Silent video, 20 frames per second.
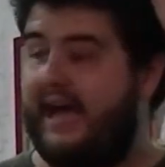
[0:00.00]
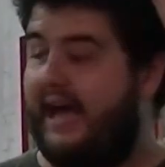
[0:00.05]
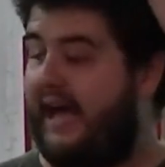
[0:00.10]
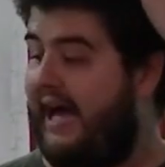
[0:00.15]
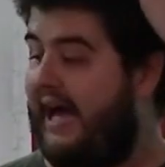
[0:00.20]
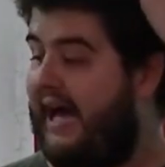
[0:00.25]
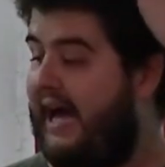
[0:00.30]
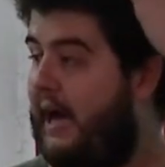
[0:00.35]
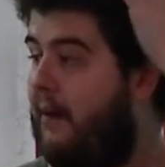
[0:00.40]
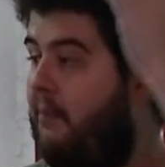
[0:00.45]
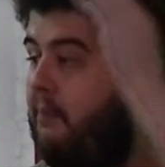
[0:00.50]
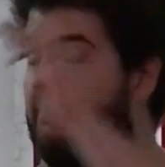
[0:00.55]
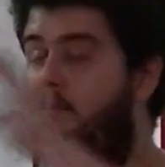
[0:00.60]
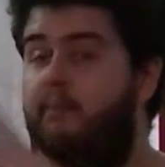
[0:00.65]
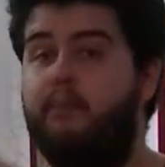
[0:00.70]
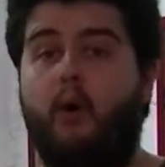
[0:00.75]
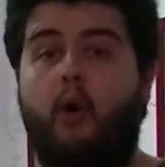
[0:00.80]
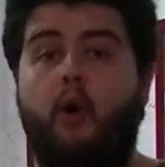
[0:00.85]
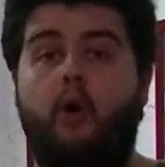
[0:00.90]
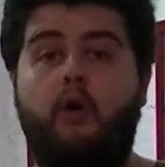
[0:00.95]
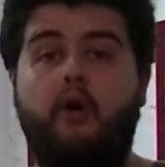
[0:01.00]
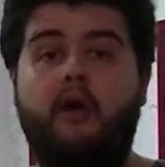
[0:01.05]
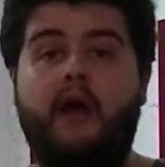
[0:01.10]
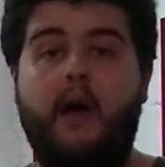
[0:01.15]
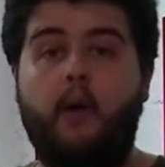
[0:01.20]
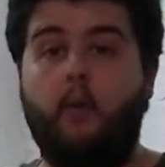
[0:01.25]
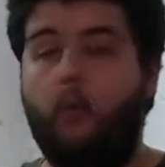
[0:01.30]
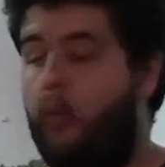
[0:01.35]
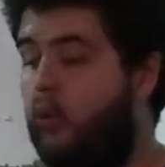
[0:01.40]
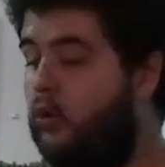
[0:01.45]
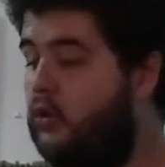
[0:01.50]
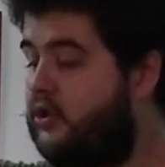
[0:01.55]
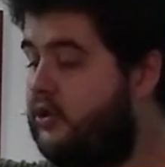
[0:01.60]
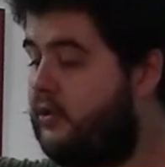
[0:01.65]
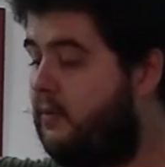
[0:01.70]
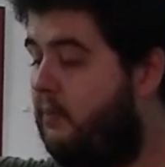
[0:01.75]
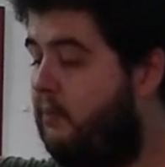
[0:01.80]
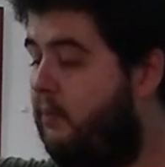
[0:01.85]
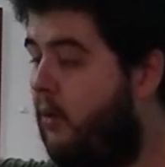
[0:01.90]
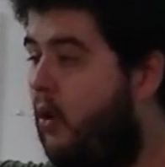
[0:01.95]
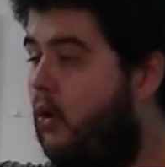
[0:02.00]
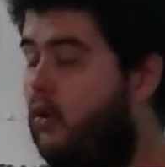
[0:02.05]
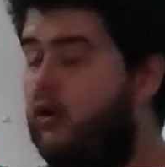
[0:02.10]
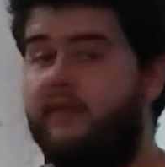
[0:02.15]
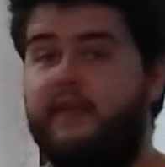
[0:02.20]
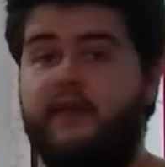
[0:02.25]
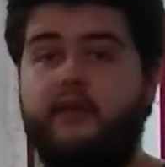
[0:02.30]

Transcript: a board, a wood board